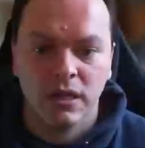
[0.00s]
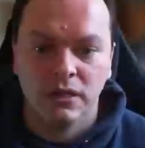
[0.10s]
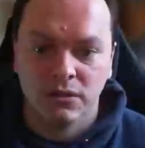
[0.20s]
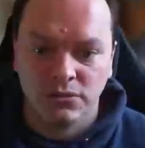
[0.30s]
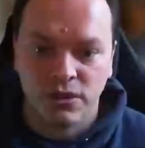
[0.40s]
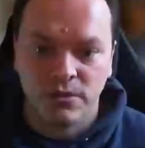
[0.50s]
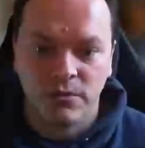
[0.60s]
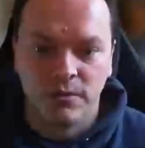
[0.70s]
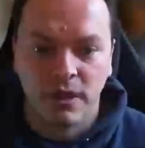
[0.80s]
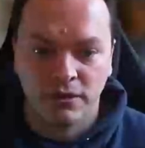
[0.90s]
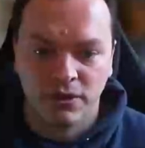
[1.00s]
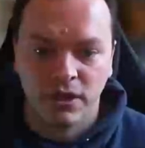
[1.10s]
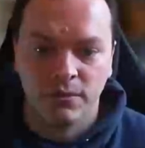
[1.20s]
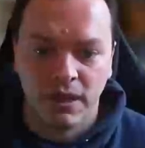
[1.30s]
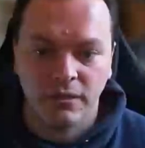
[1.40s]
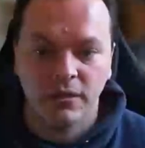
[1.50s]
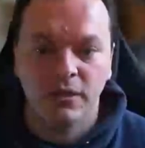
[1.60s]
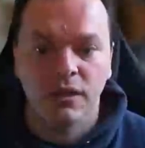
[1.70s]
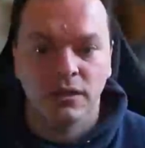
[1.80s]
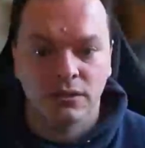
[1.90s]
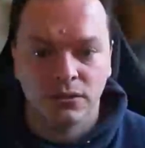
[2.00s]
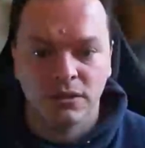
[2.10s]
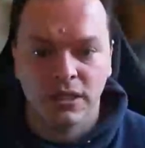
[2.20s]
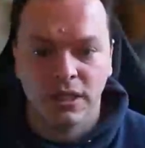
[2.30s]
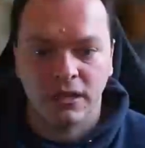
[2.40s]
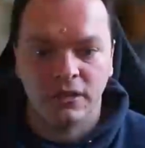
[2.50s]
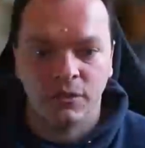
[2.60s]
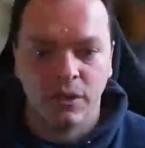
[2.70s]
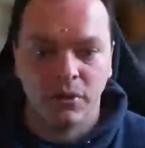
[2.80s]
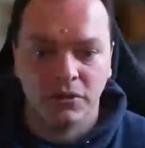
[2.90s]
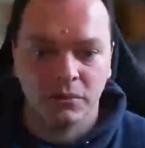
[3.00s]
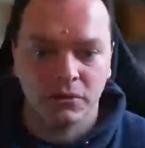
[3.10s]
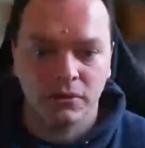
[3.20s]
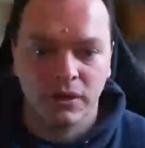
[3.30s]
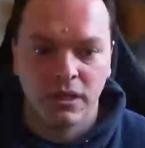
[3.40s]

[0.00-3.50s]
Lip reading: So I recommend source indexing where possible.